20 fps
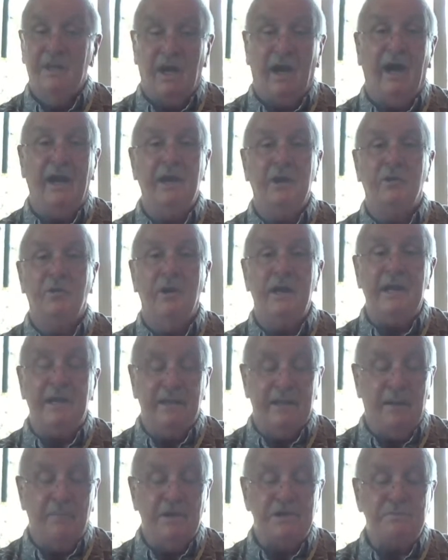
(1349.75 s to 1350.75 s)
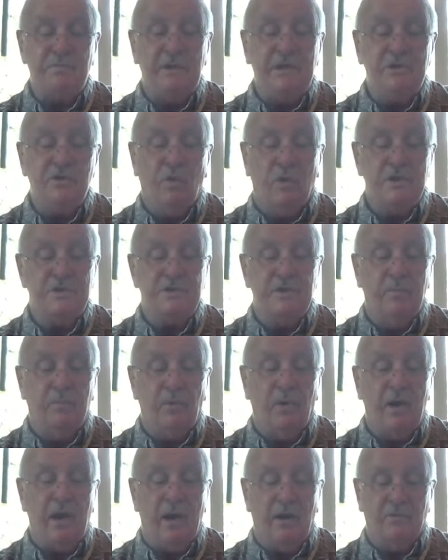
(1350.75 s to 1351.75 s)
I agree. That must be towards the
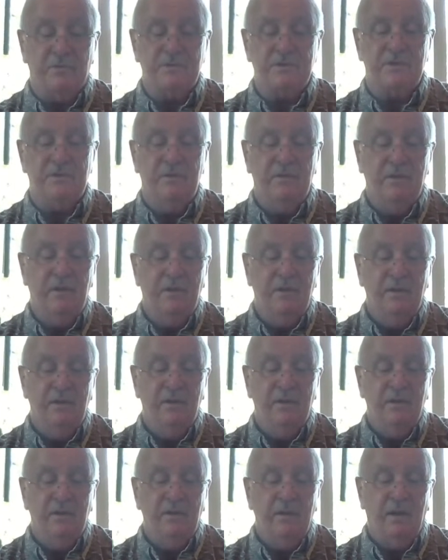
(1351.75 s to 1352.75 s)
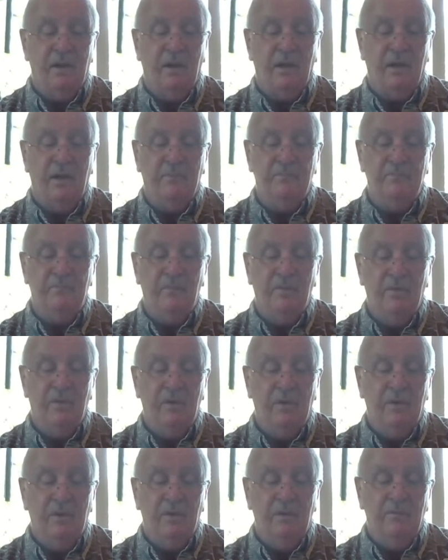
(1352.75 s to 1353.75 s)
Browns. No, no, she's um,
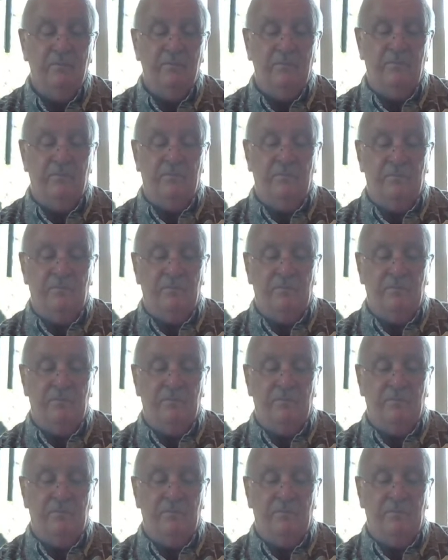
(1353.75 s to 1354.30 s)
funny against the